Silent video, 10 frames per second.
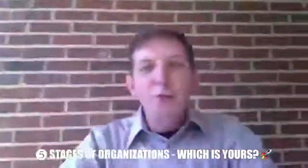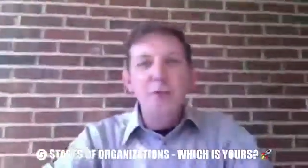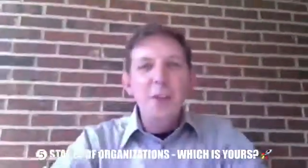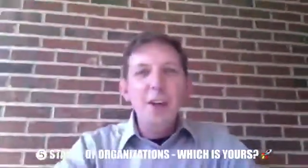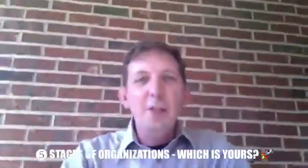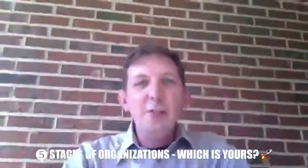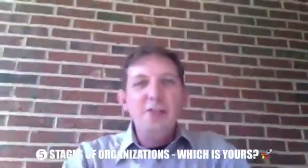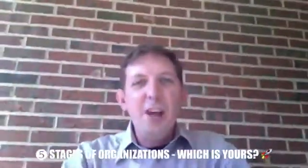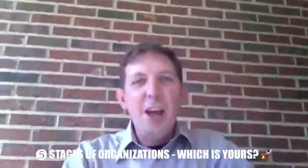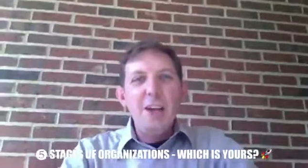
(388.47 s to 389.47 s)
to the other
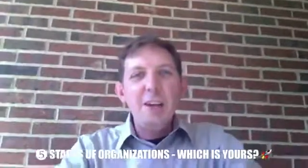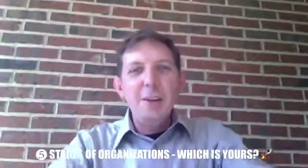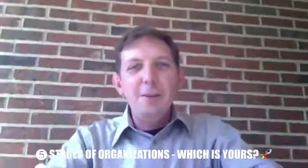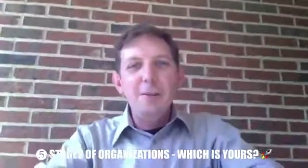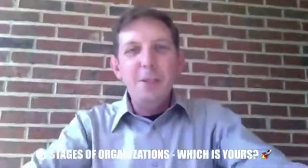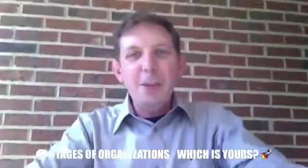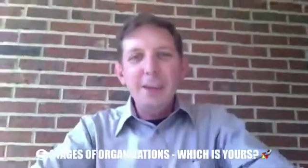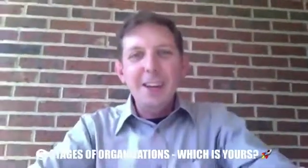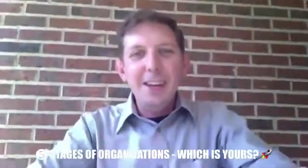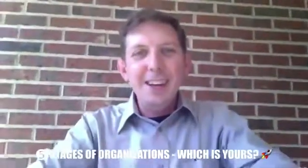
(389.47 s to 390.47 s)
side of
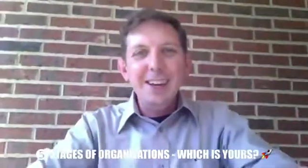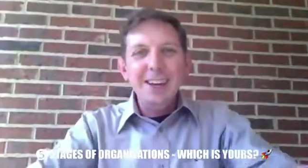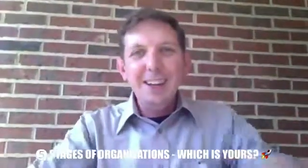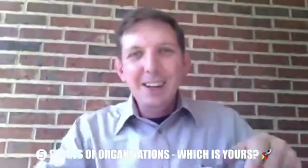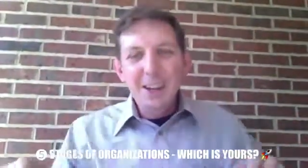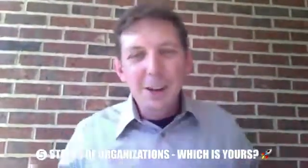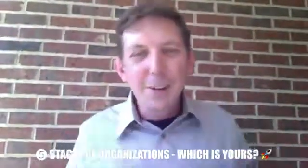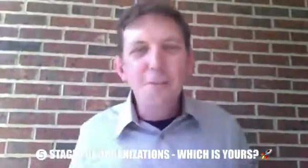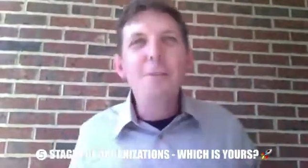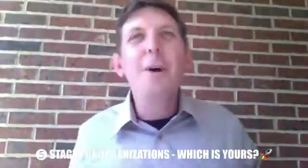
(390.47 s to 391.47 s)
the
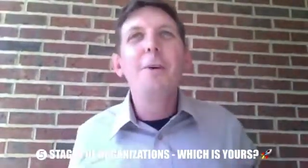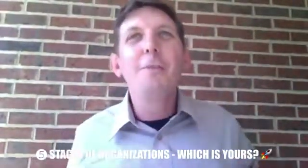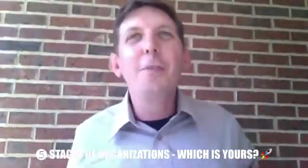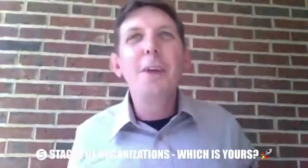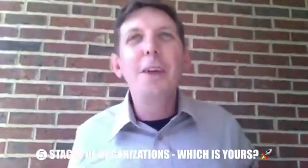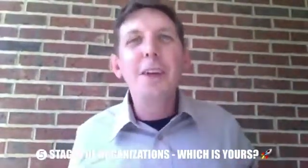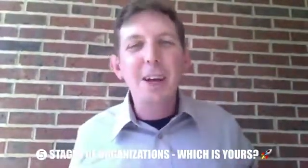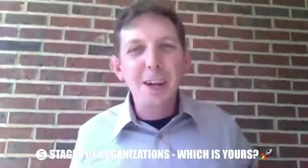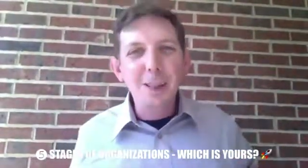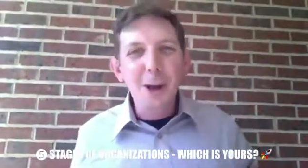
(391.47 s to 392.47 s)

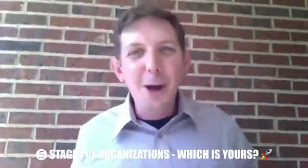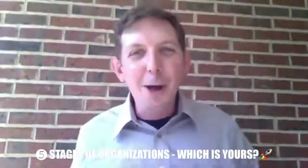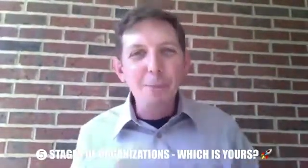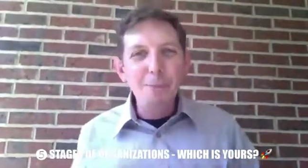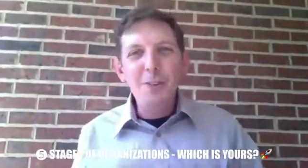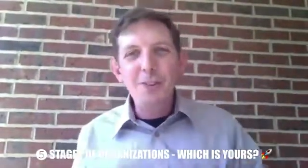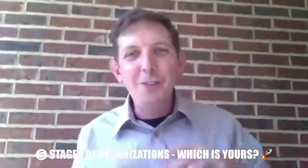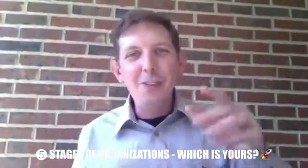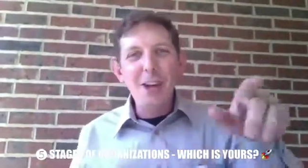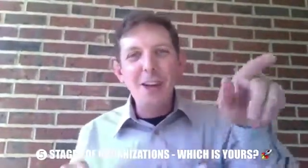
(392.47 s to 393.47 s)
lawn,
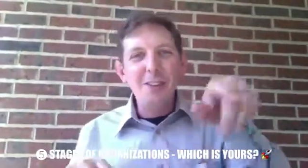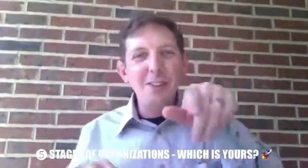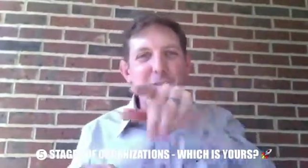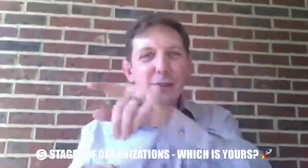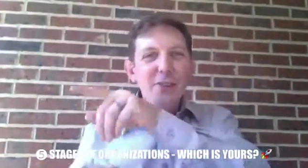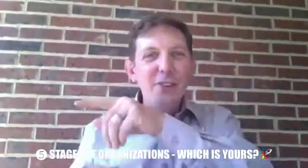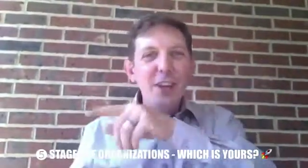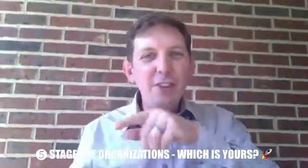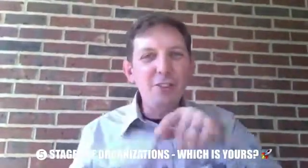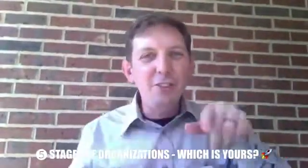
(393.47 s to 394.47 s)
so she has little
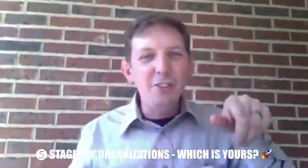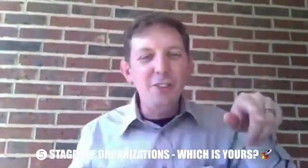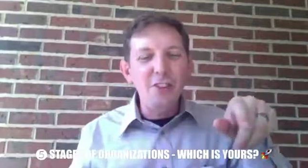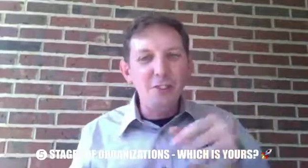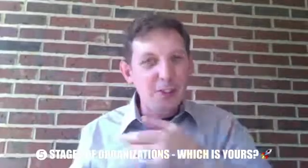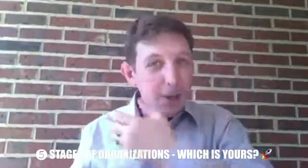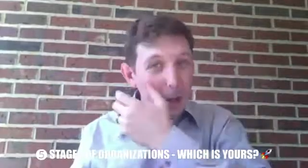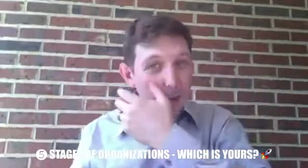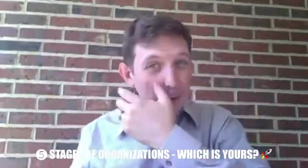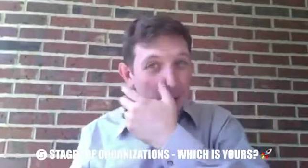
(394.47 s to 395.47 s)
stations that she
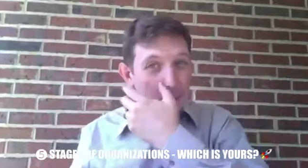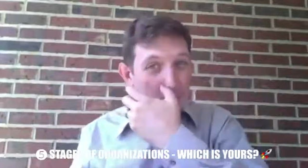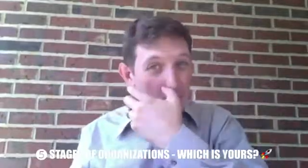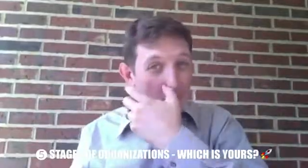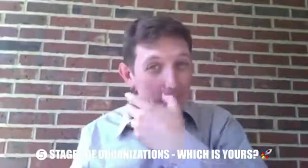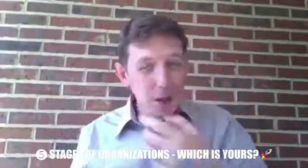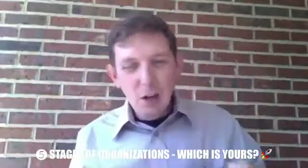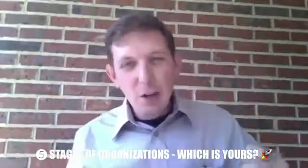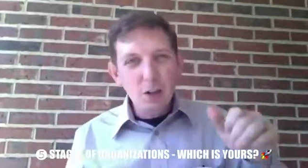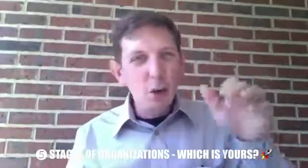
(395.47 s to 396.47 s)
likes to
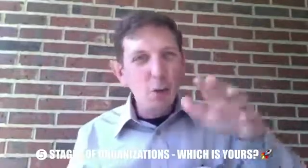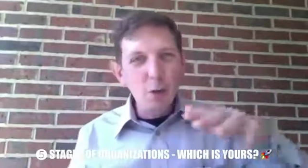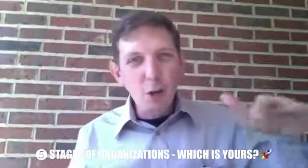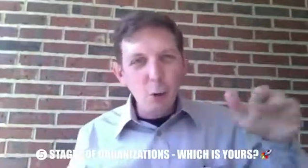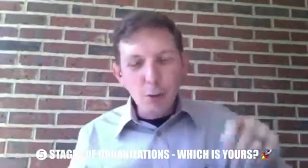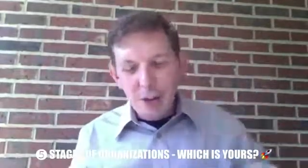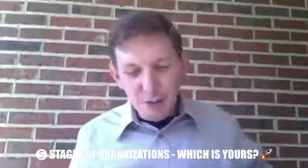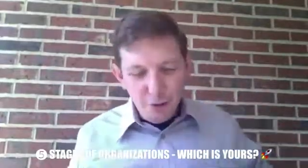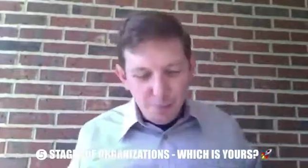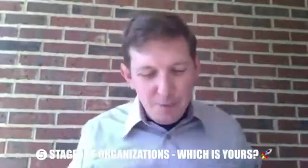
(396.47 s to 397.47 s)
go
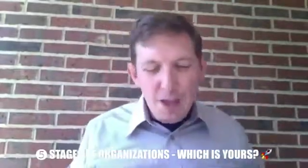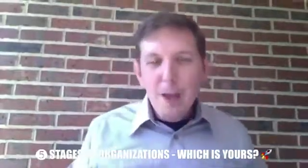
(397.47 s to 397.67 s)
around to.